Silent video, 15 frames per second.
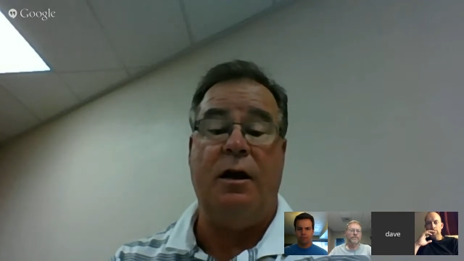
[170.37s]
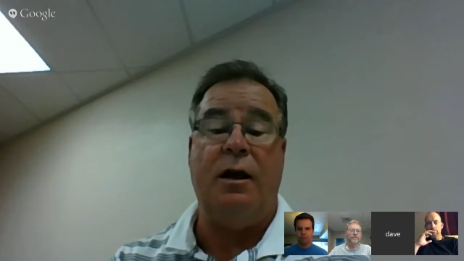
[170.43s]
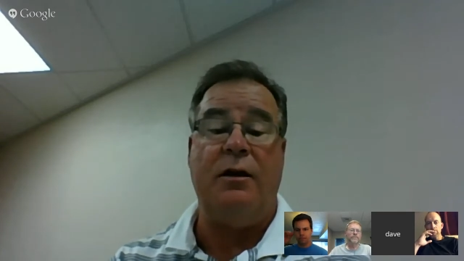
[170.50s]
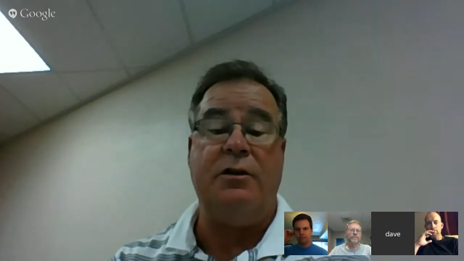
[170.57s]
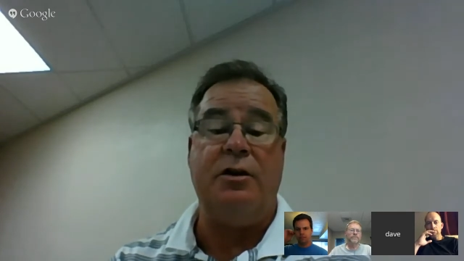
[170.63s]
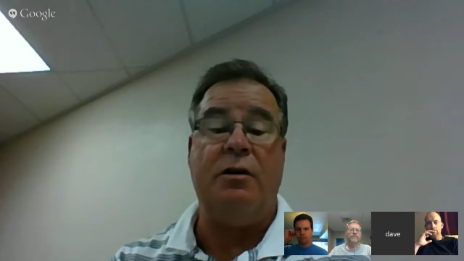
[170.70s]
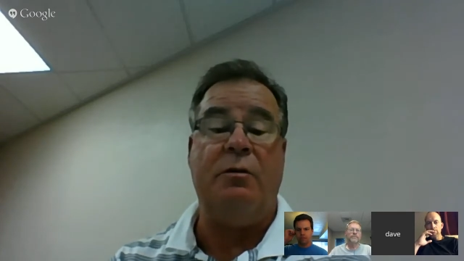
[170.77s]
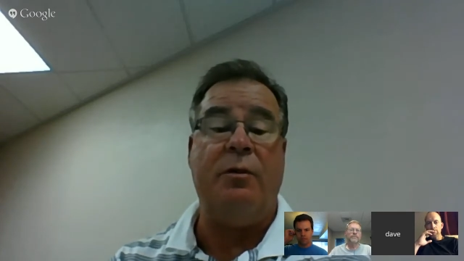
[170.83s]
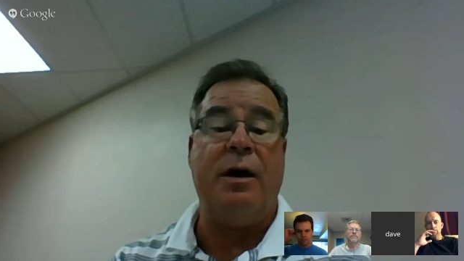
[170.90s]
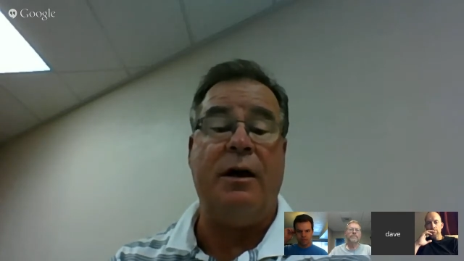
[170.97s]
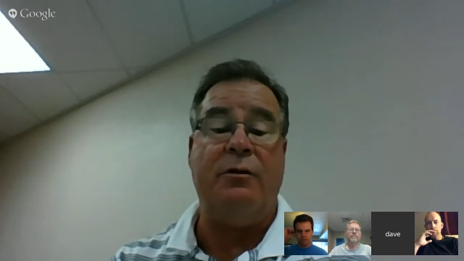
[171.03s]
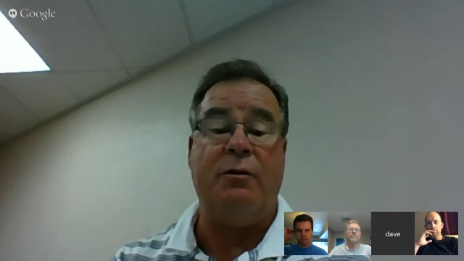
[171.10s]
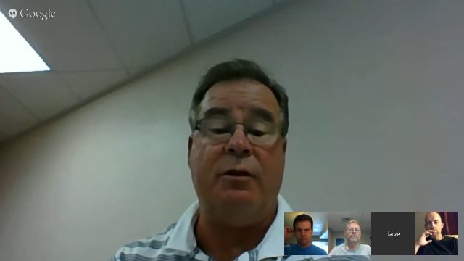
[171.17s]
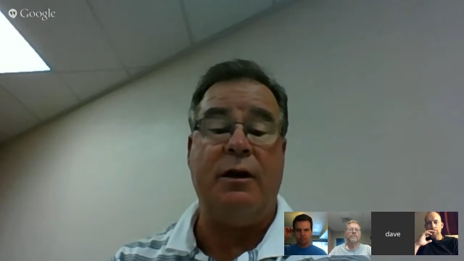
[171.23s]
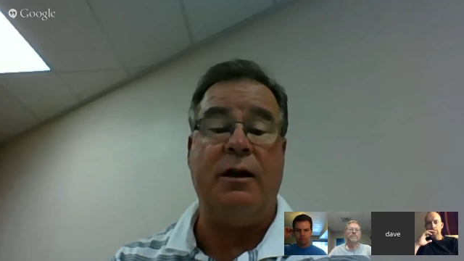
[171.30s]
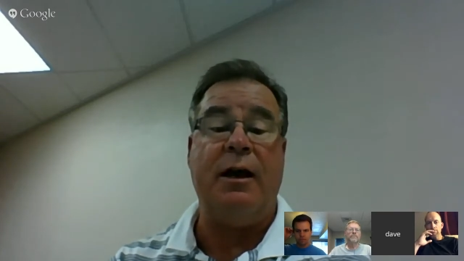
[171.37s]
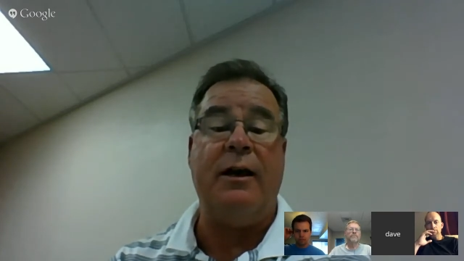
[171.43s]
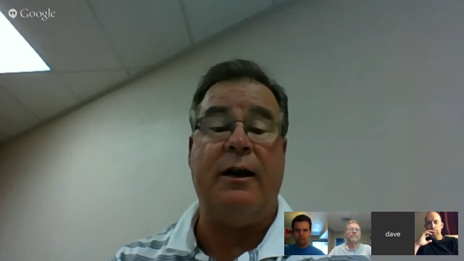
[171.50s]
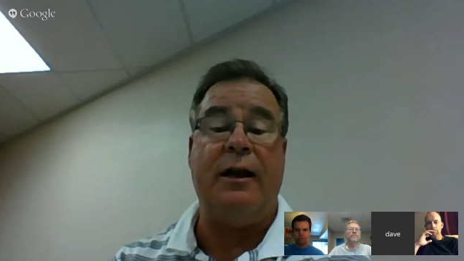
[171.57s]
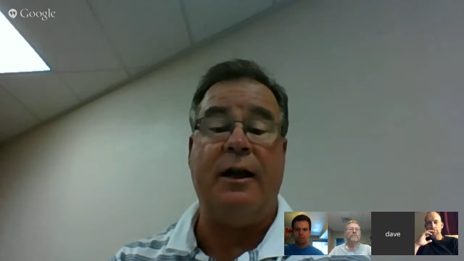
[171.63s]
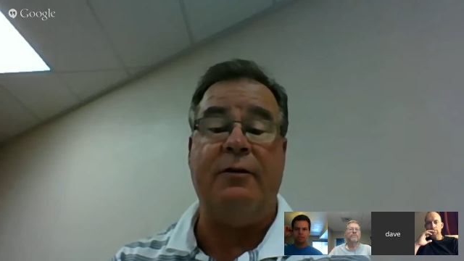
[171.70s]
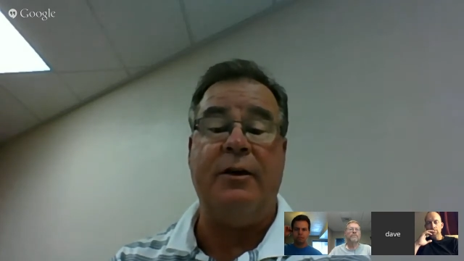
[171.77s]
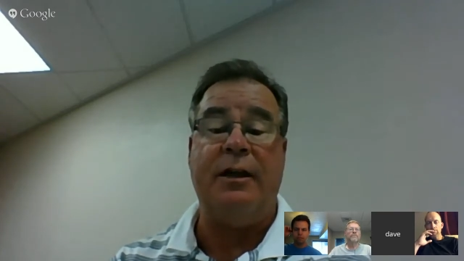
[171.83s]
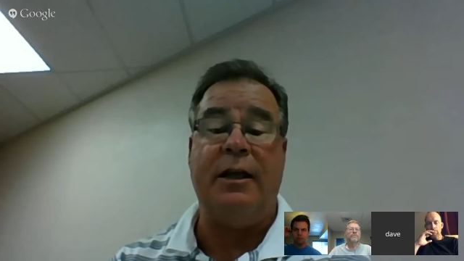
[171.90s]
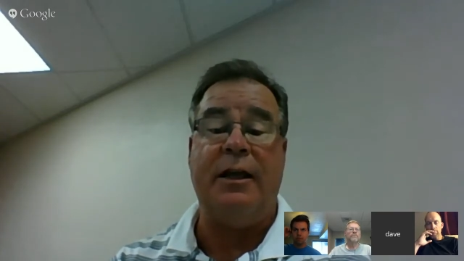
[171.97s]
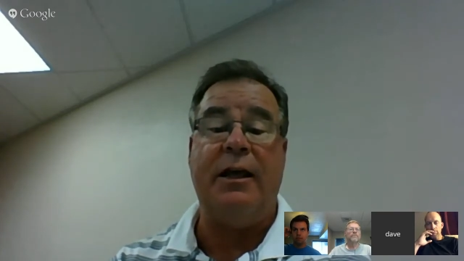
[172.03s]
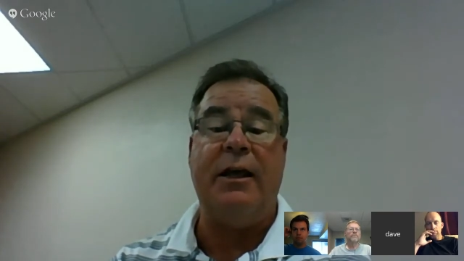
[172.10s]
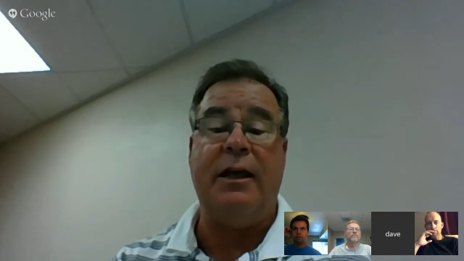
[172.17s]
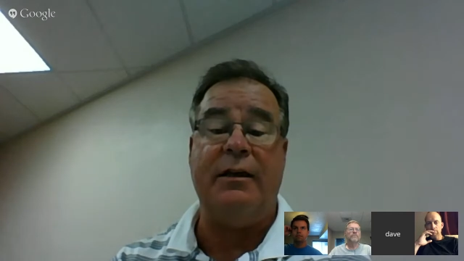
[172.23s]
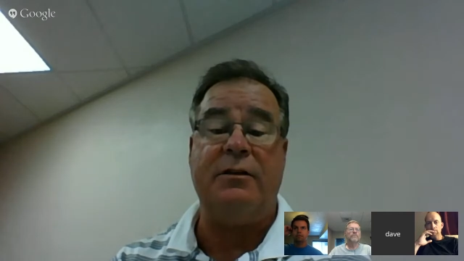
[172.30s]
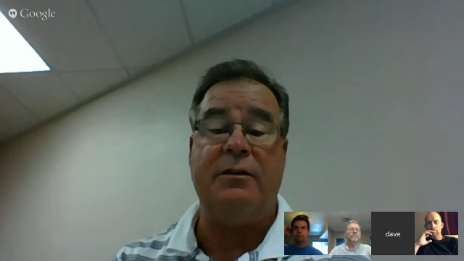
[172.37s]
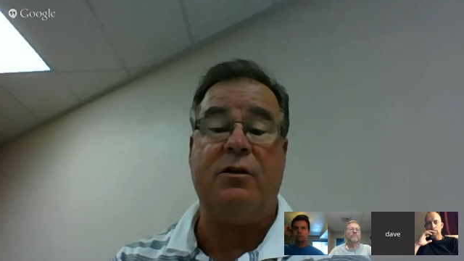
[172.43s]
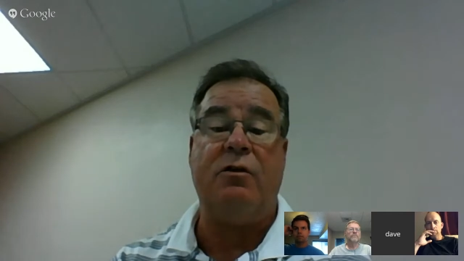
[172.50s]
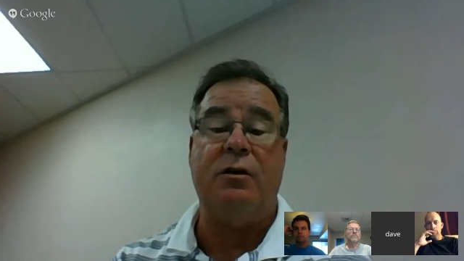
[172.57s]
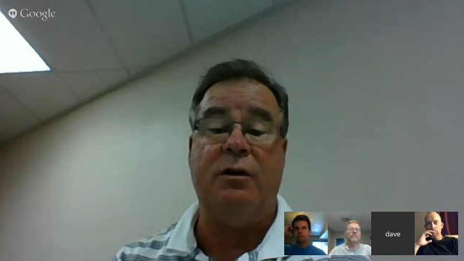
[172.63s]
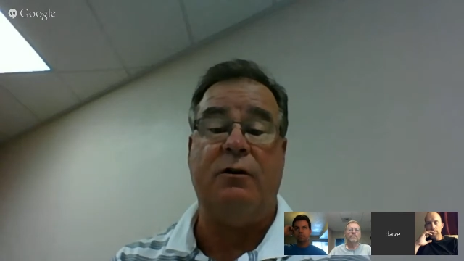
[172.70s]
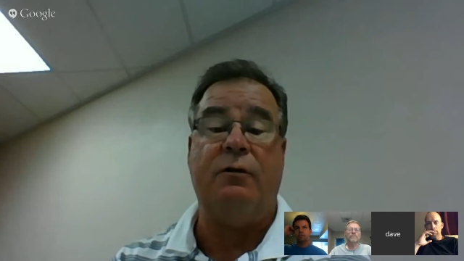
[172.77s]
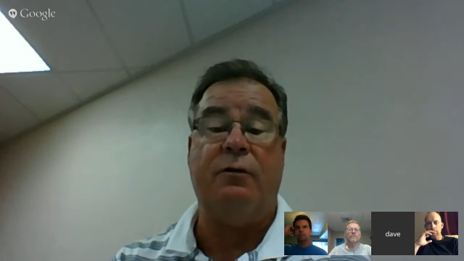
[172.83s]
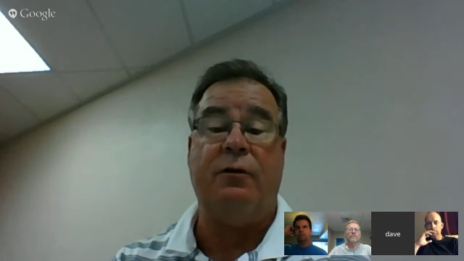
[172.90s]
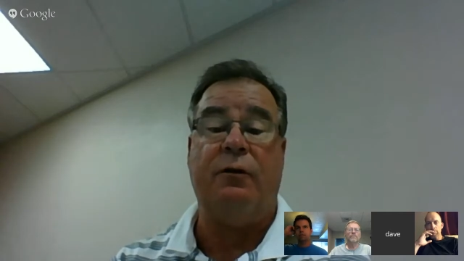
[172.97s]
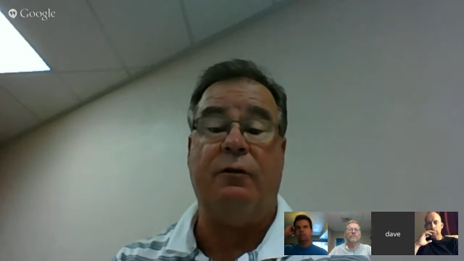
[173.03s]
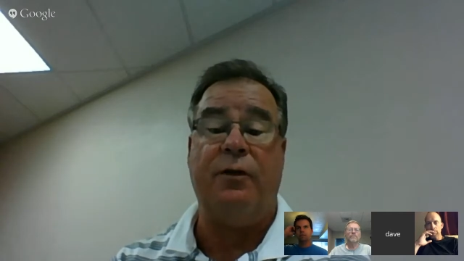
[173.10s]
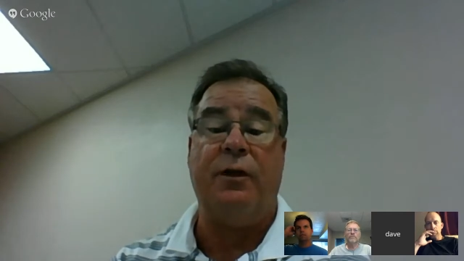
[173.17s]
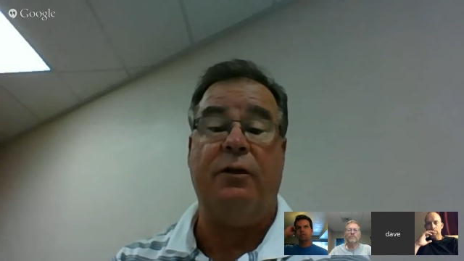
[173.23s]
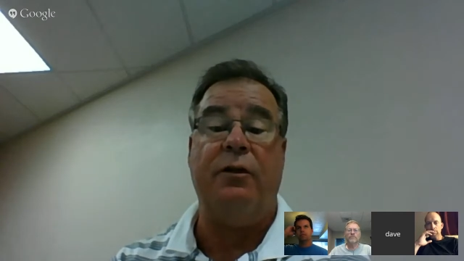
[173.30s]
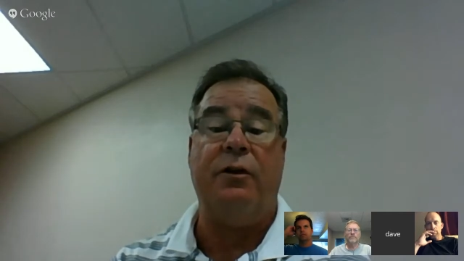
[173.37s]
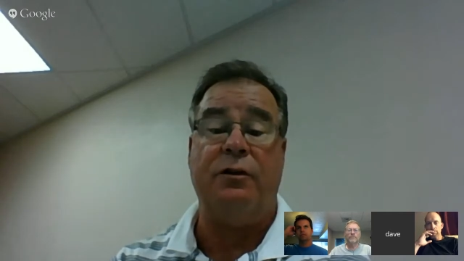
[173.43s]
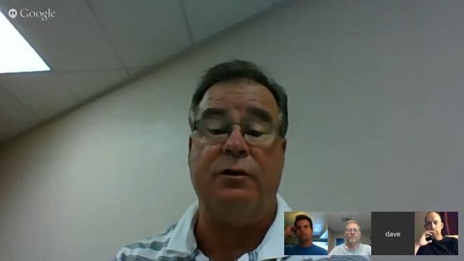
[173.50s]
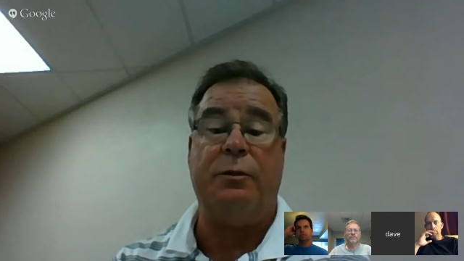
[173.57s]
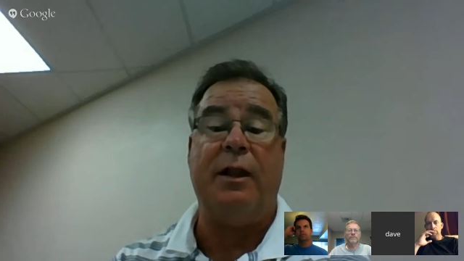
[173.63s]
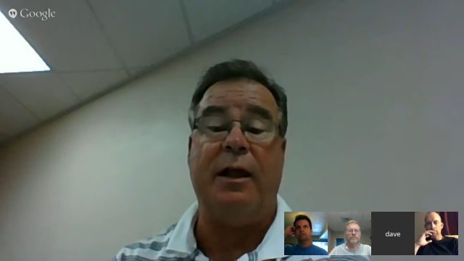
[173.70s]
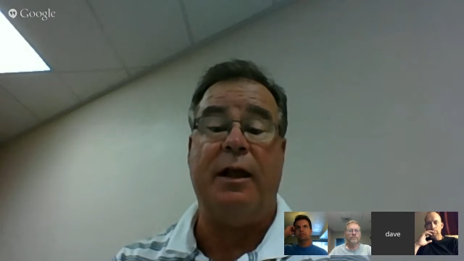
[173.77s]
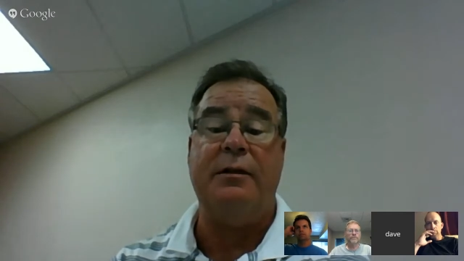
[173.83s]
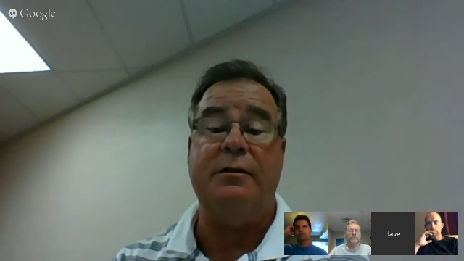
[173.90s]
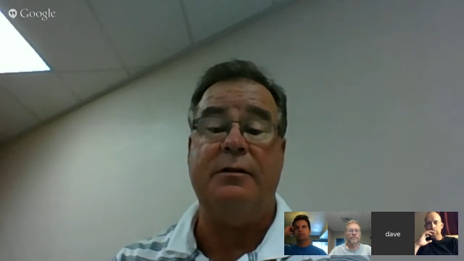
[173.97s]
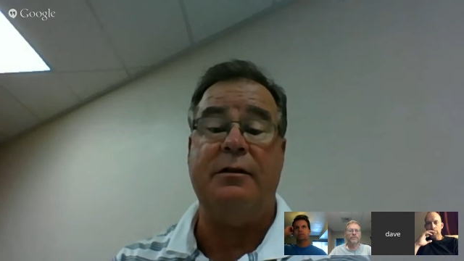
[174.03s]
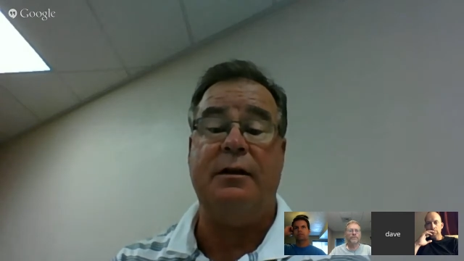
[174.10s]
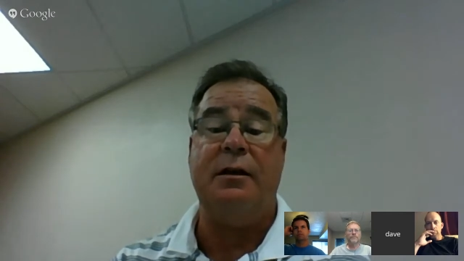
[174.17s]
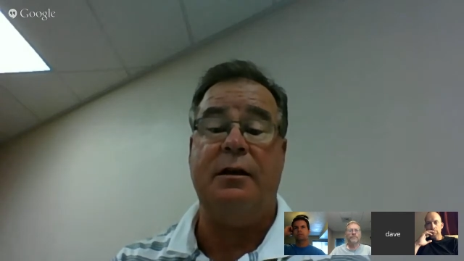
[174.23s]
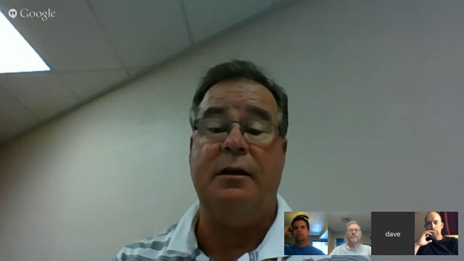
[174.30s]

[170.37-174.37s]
Jeremiah 29:11, he is going to fulfill those plans.